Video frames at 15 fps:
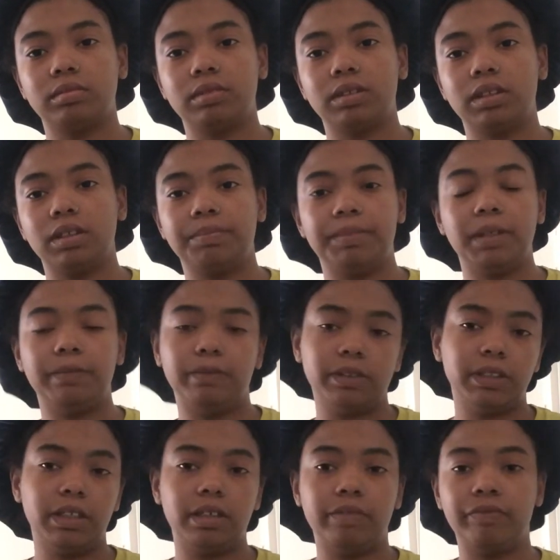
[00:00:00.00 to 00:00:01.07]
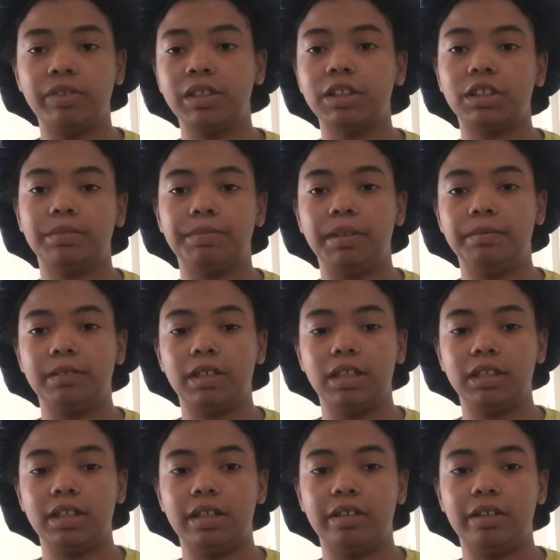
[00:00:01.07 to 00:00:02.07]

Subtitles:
And people take advantage of people like that.